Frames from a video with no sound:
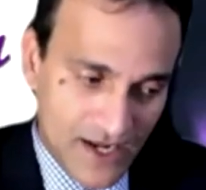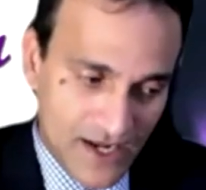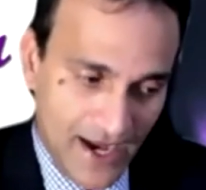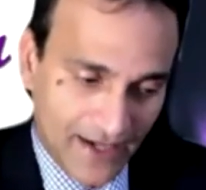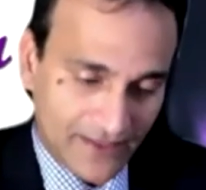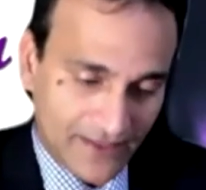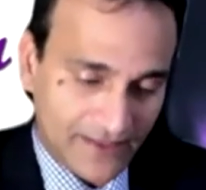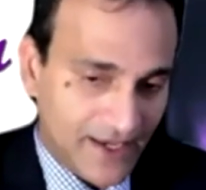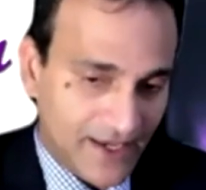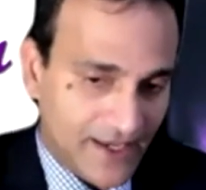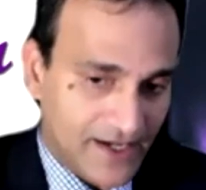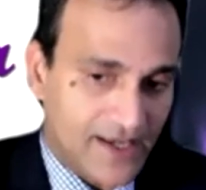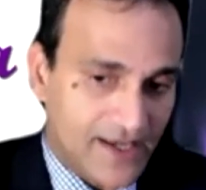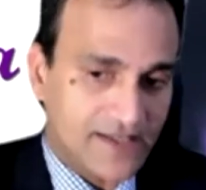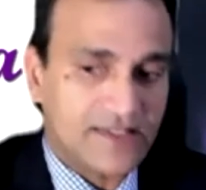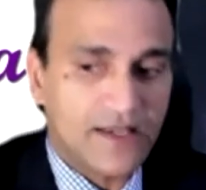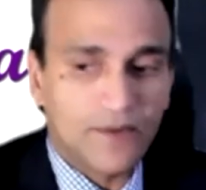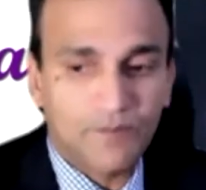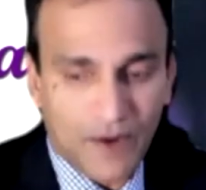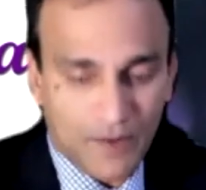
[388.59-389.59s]
and there are
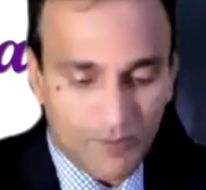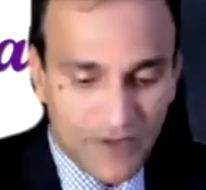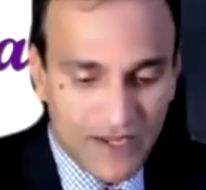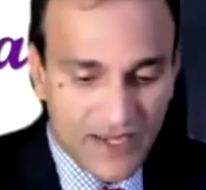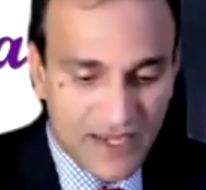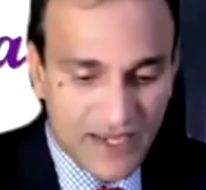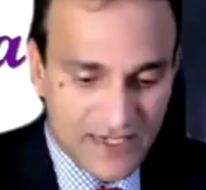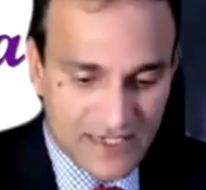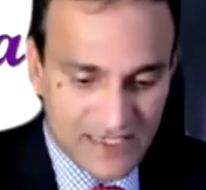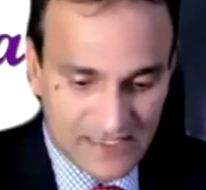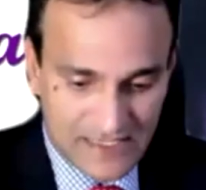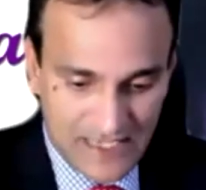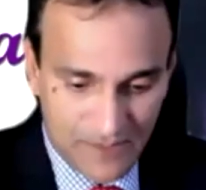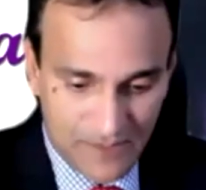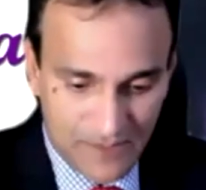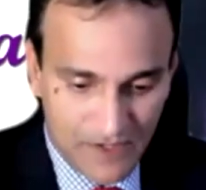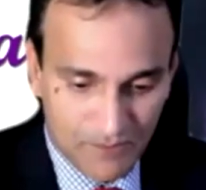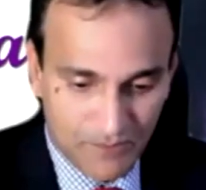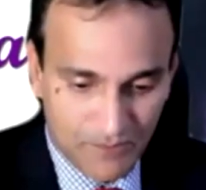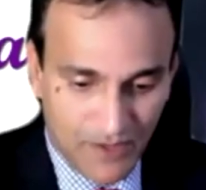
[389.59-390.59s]
some publications that have
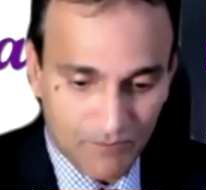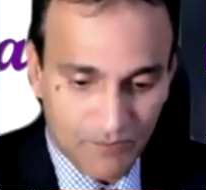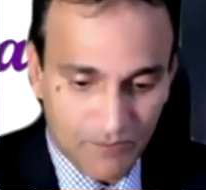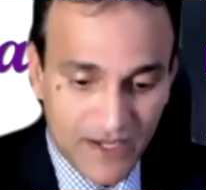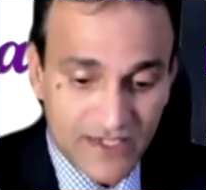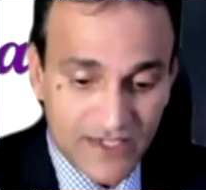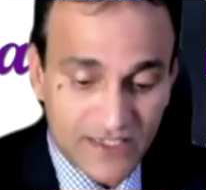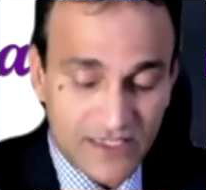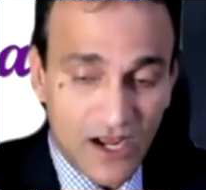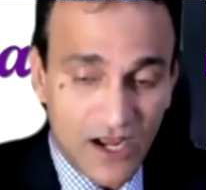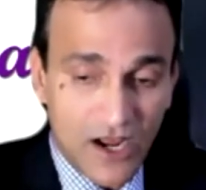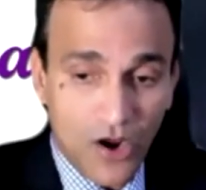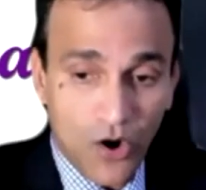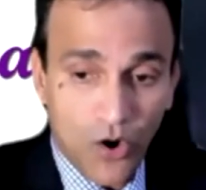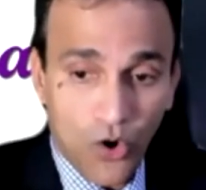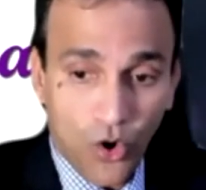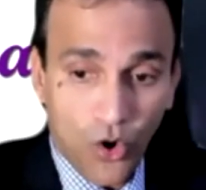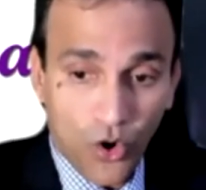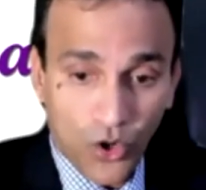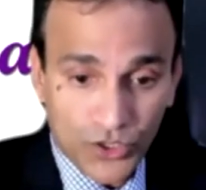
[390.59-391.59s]
been published,
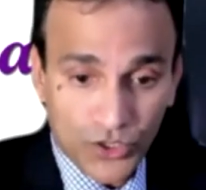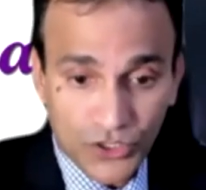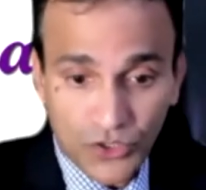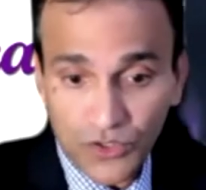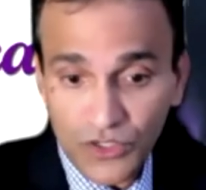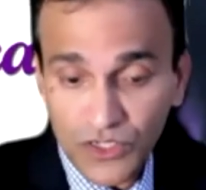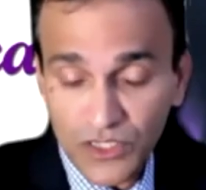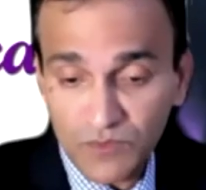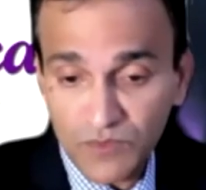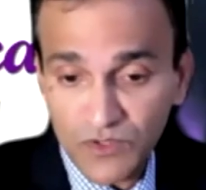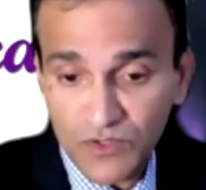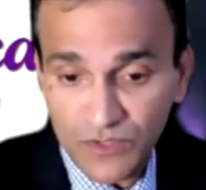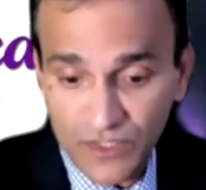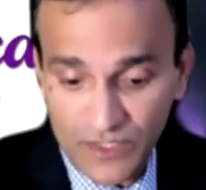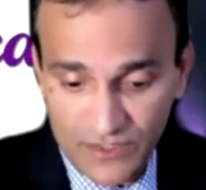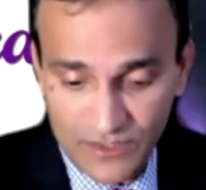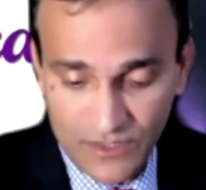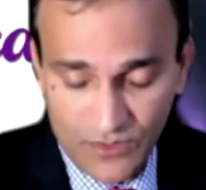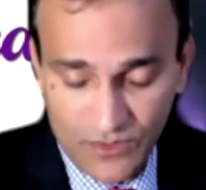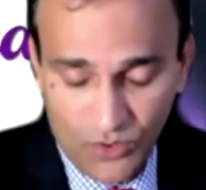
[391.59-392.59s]

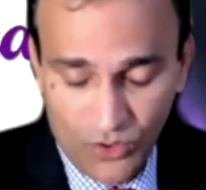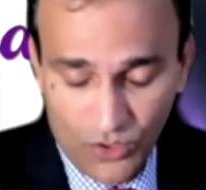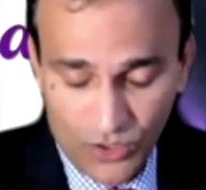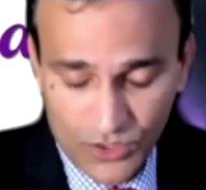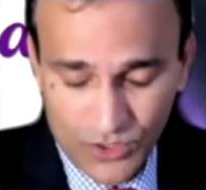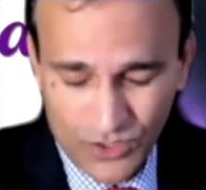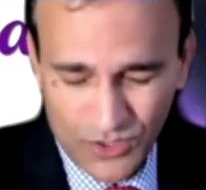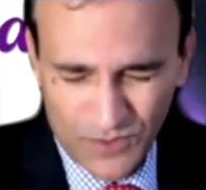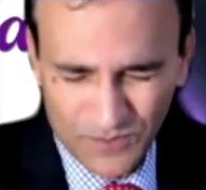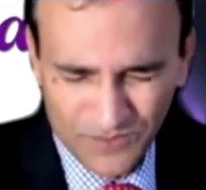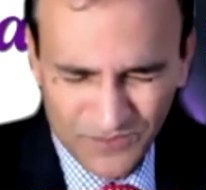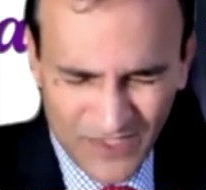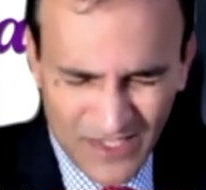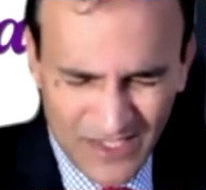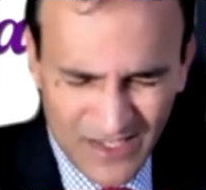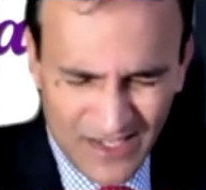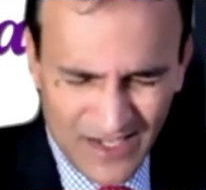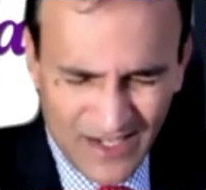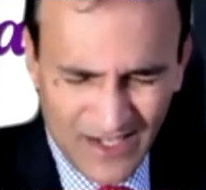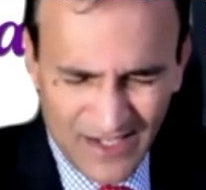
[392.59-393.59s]

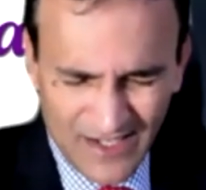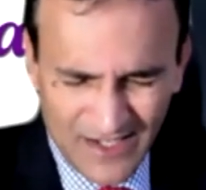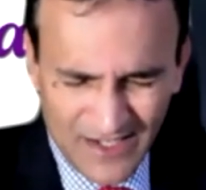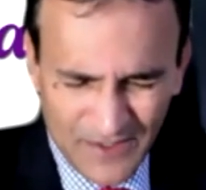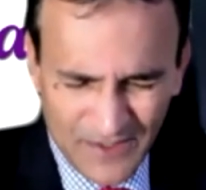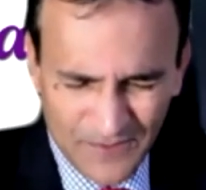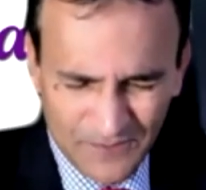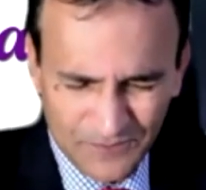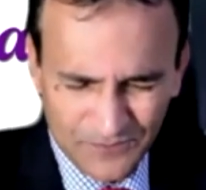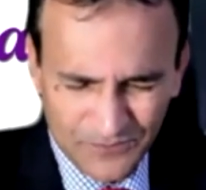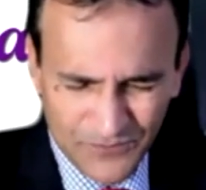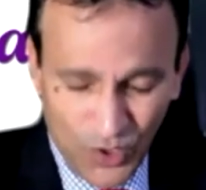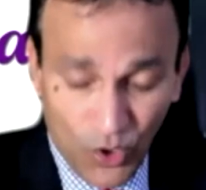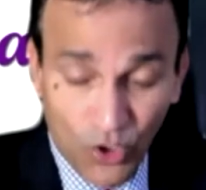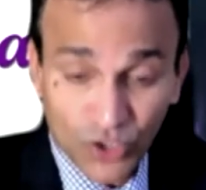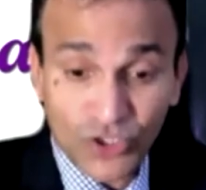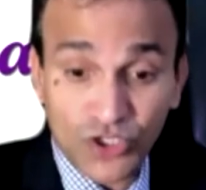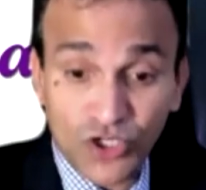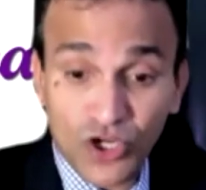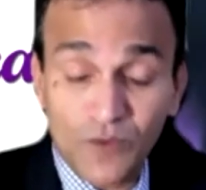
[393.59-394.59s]

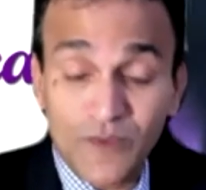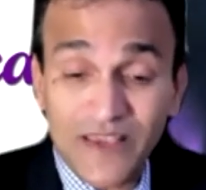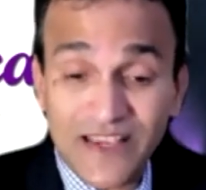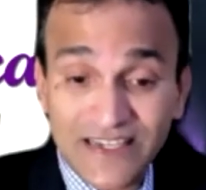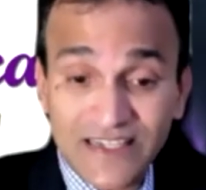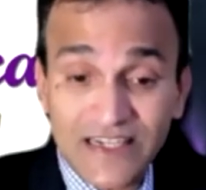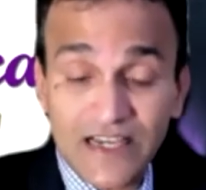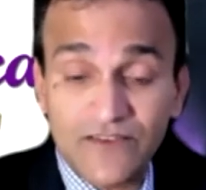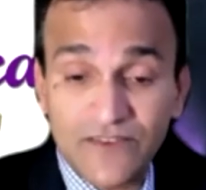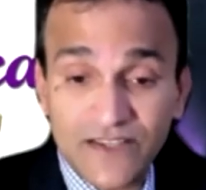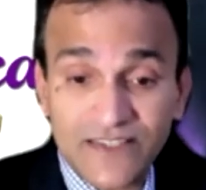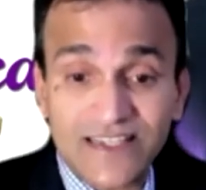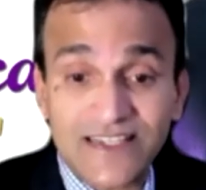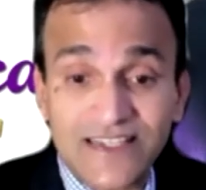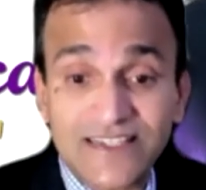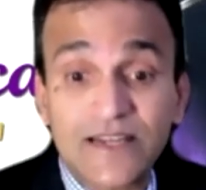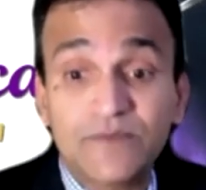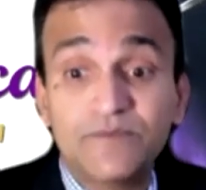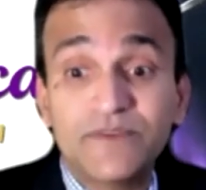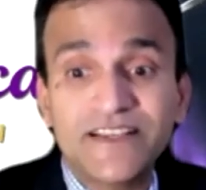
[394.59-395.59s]
autonomic nervous
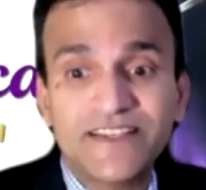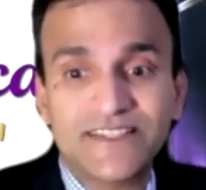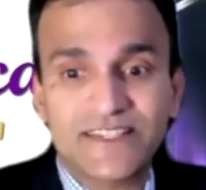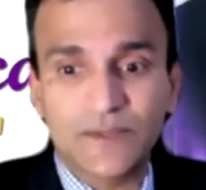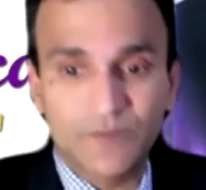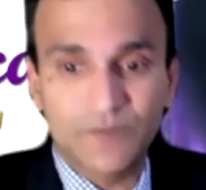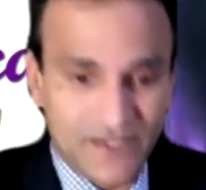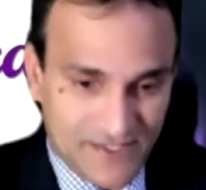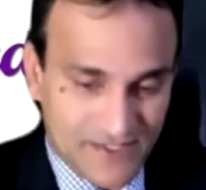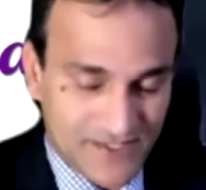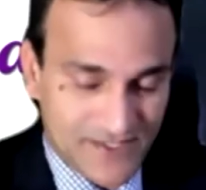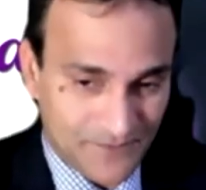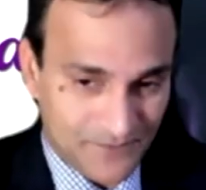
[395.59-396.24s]
system disturbance.